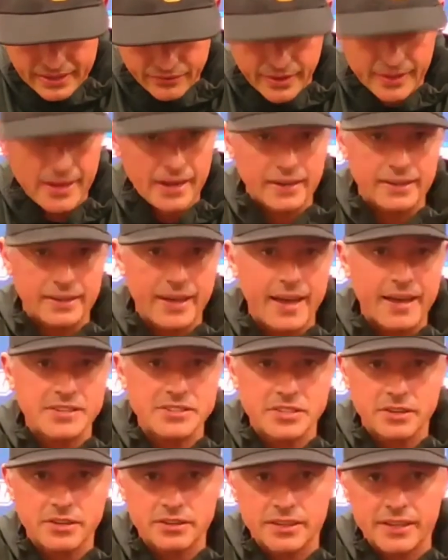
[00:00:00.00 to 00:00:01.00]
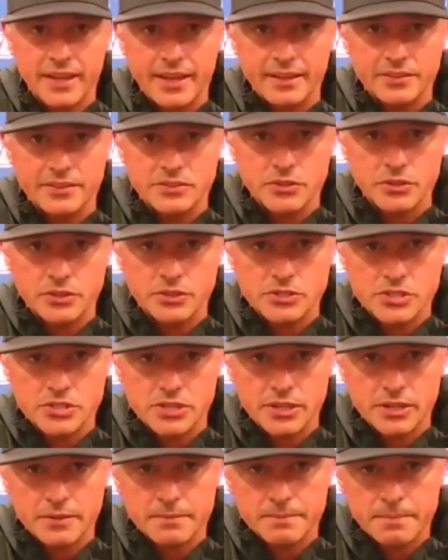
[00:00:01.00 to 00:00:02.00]
of ran out of gas there at the end, as you could
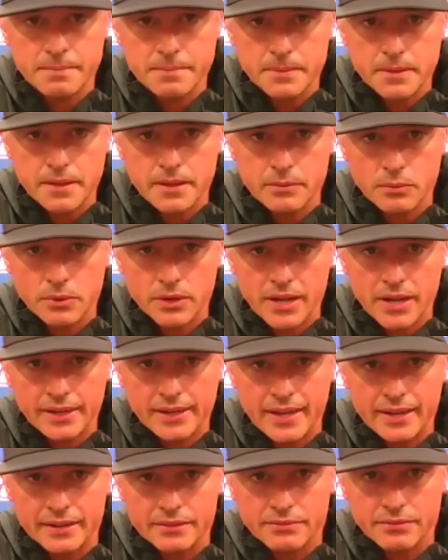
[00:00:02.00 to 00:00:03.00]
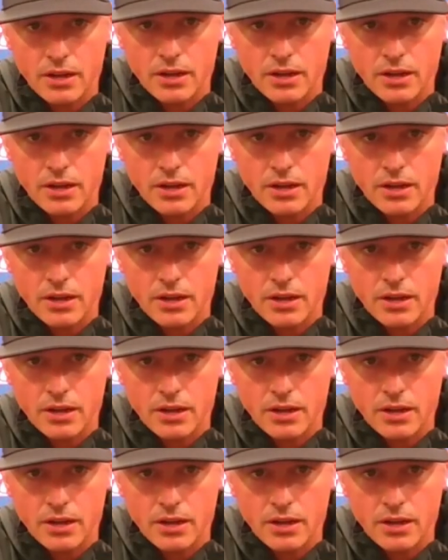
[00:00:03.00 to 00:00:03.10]
see, and we're kind of out of